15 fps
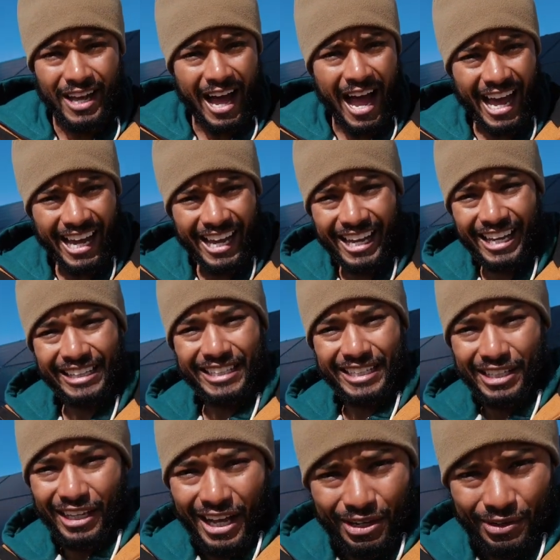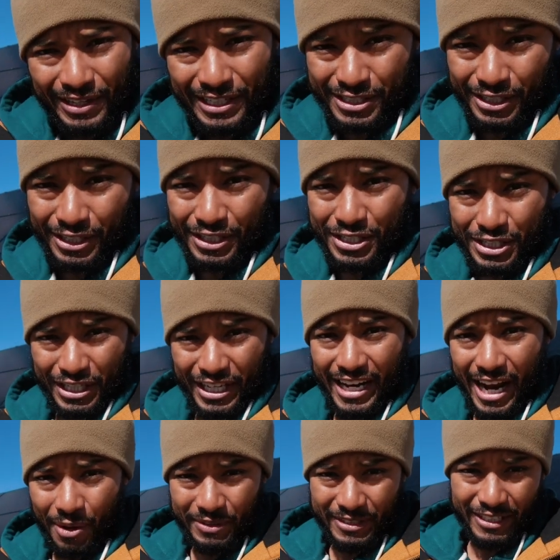I did a lot of research, and
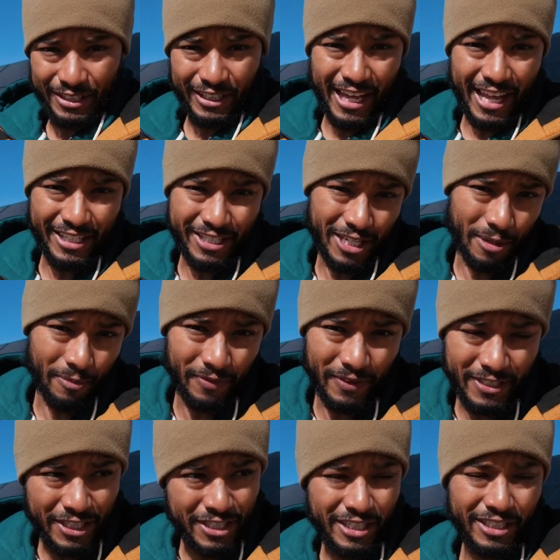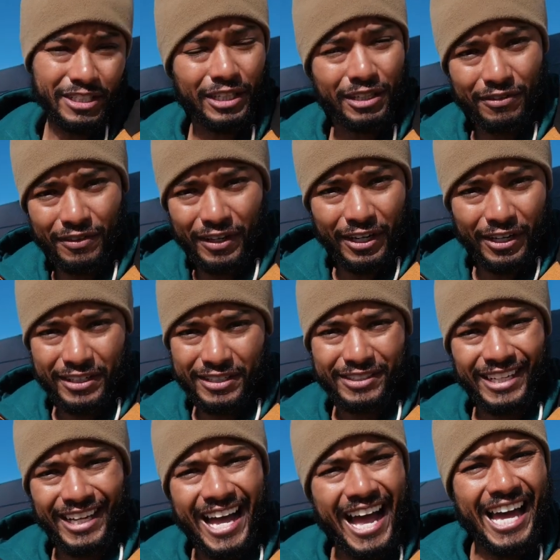I was looking at some just to deliver here because I
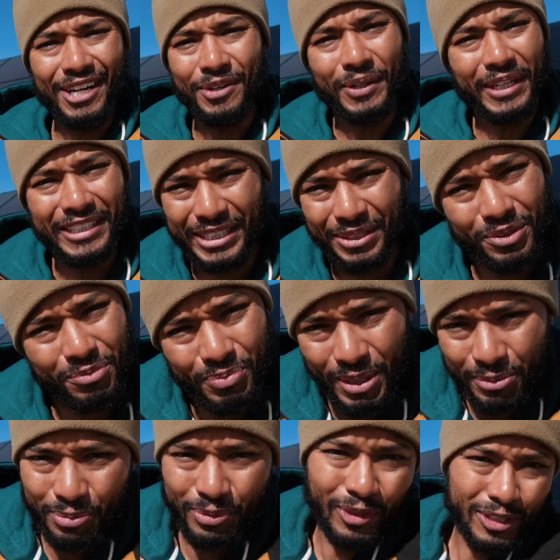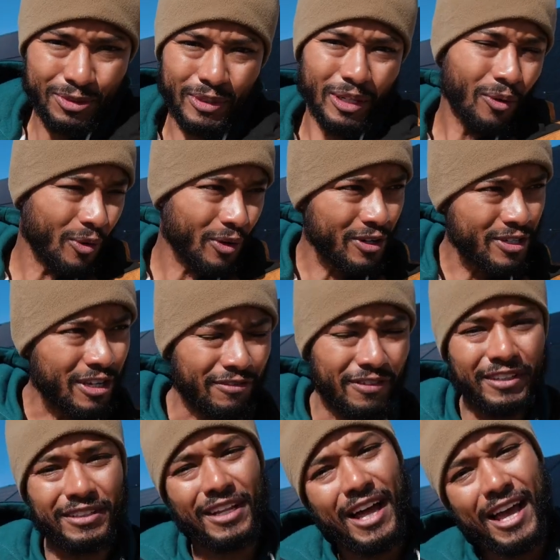was like, I don't wanna deal with people. I just wanna order stuff
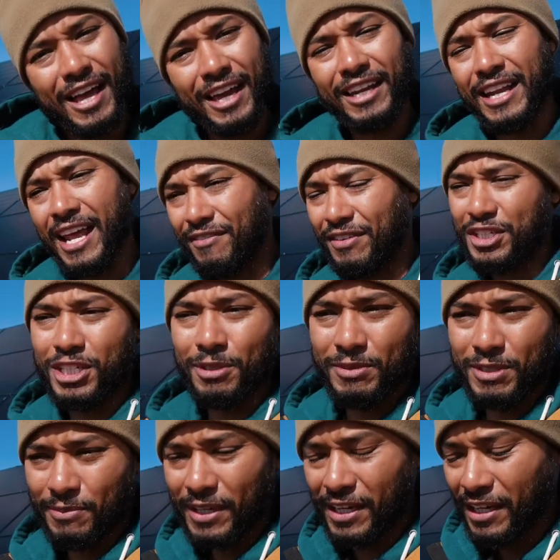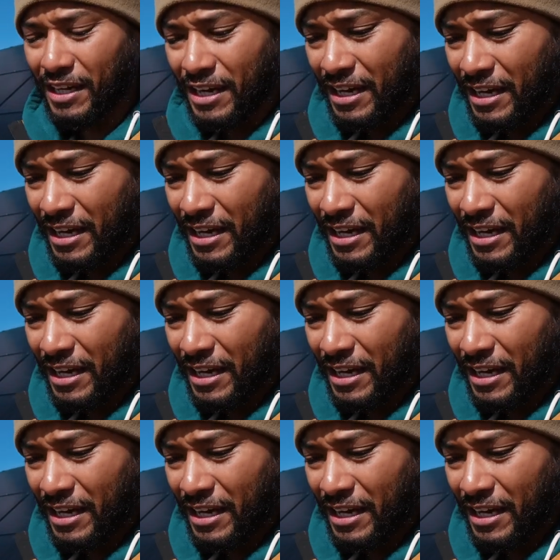online and have it shipped to me.